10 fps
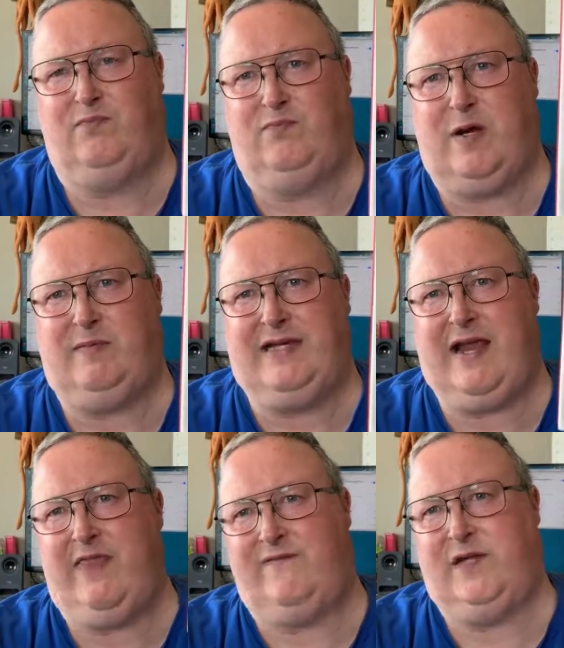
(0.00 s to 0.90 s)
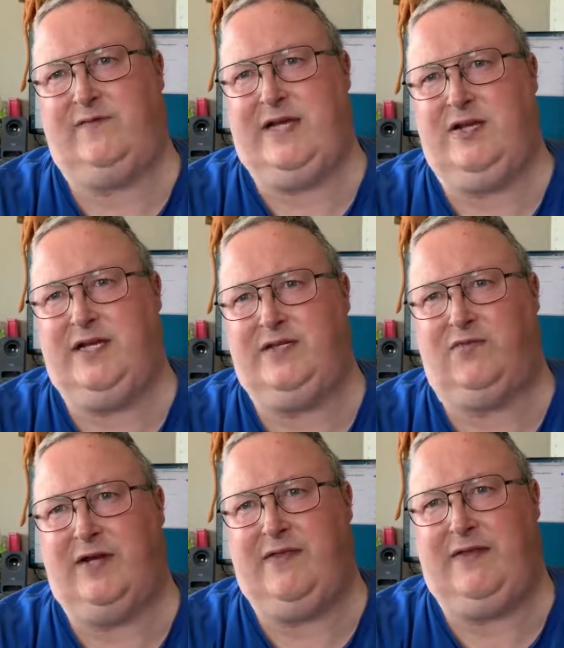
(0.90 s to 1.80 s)
Probably to get the full effect you need to
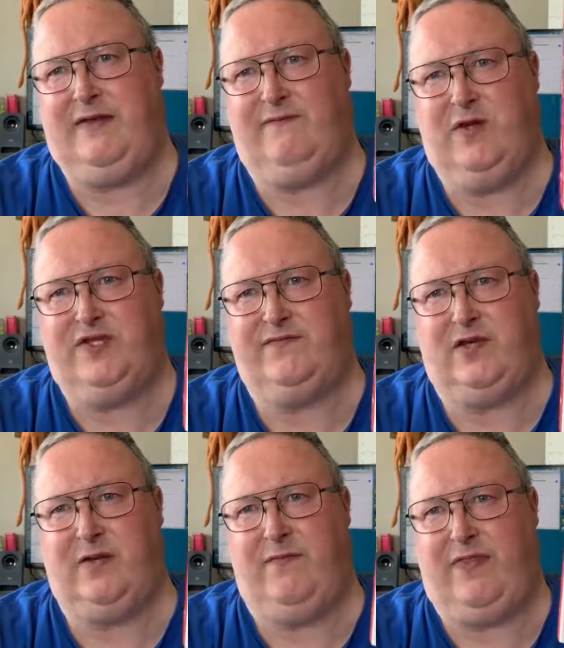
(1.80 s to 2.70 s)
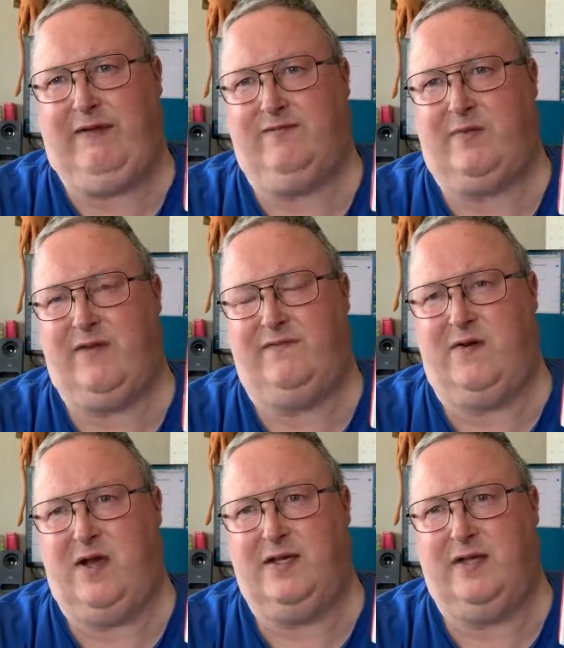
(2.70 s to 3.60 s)
read the first volume, Theft by
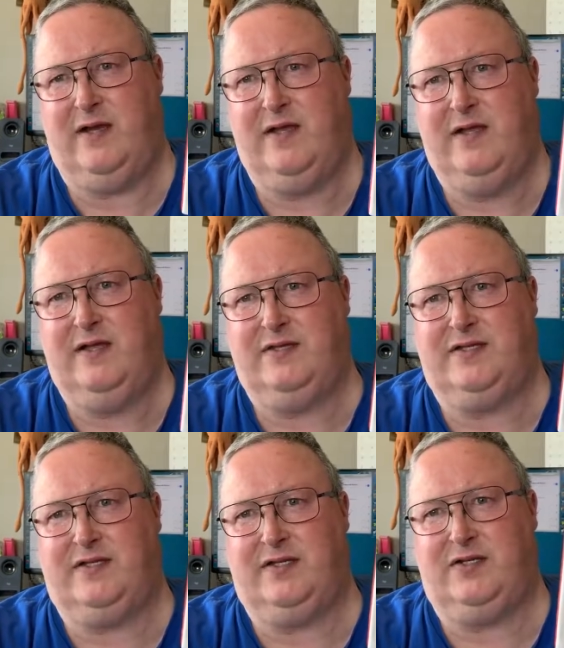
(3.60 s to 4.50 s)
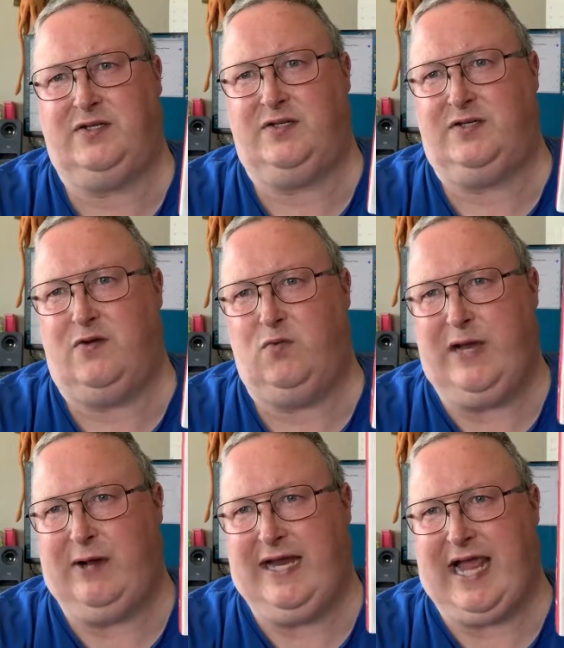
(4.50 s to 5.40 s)
Finding, just to show
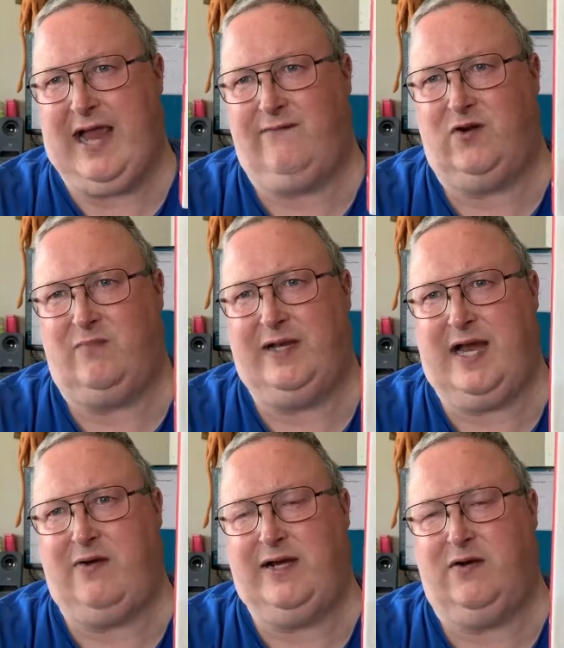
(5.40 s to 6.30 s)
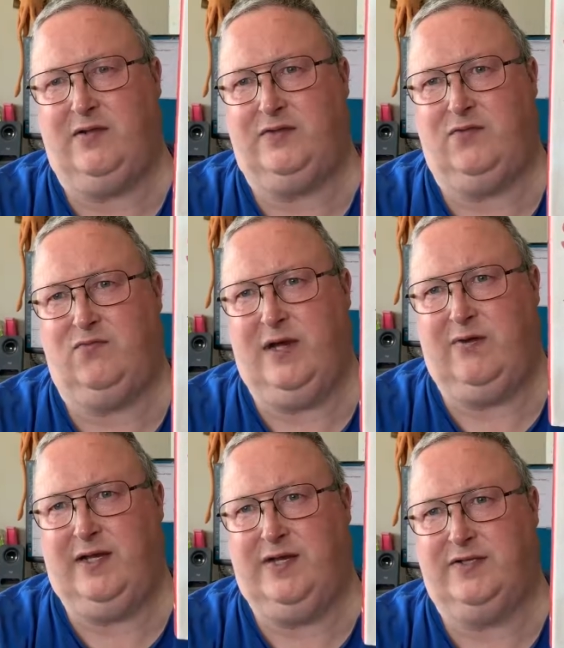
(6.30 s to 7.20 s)
where he came from and how he got to where
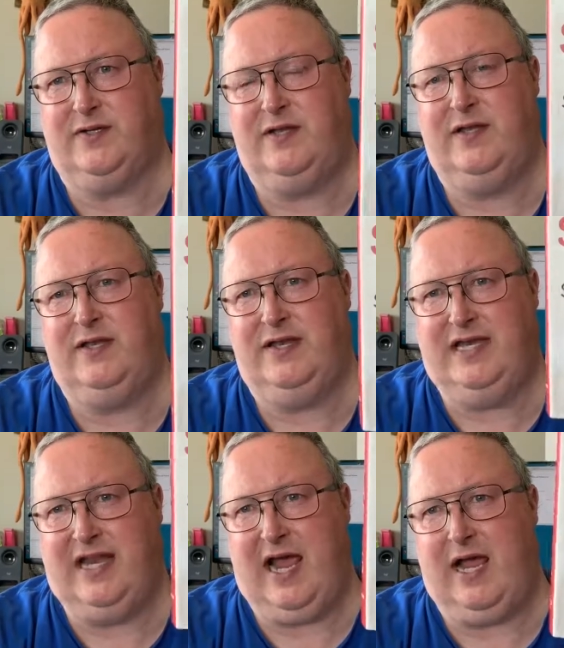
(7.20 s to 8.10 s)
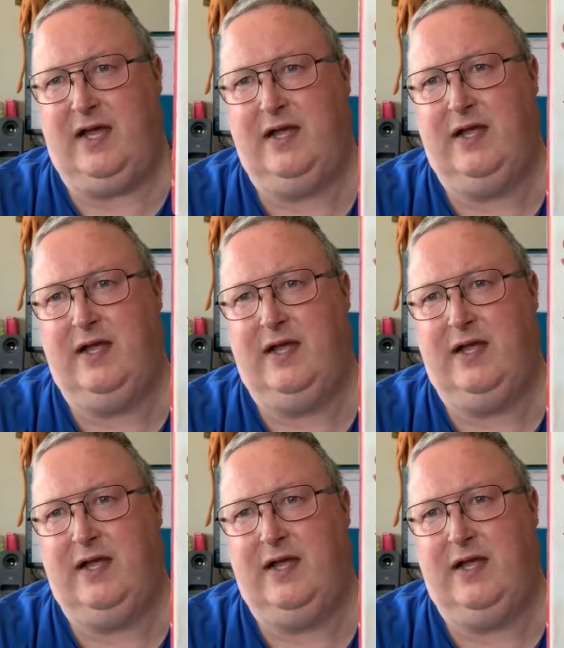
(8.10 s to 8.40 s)
he is now.